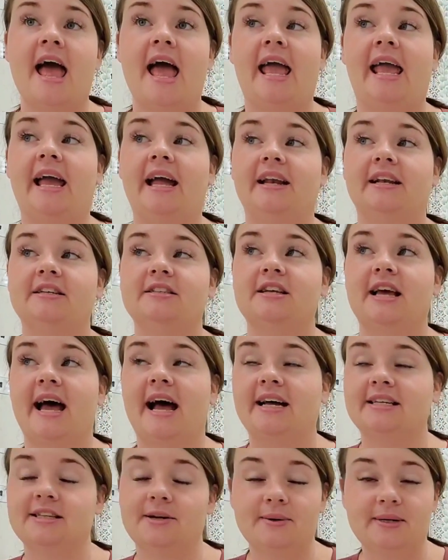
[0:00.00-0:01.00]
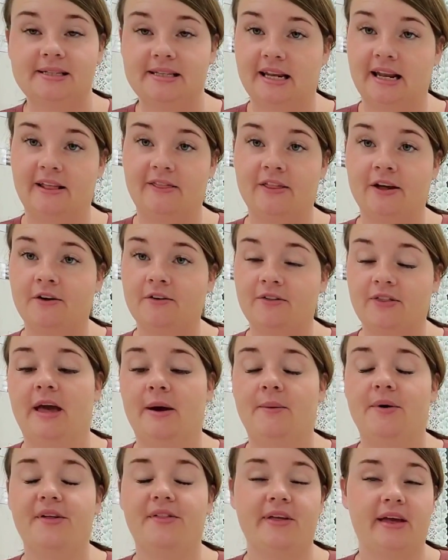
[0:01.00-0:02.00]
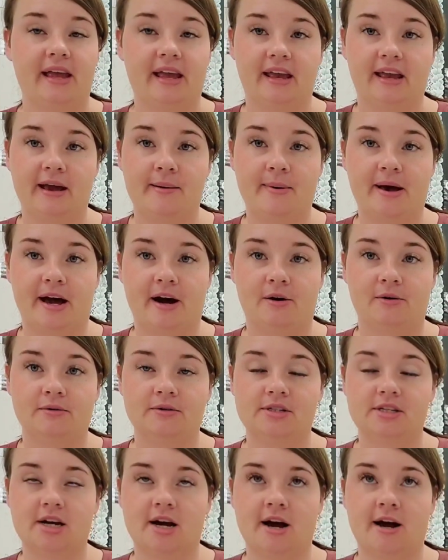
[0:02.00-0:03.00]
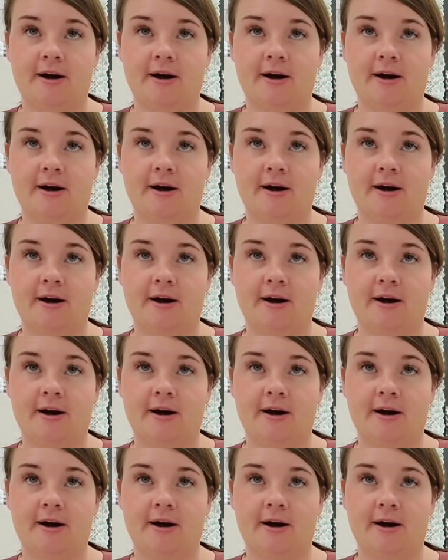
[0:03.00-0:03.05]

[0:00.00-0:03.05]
and as I was sitting there, they were thinking about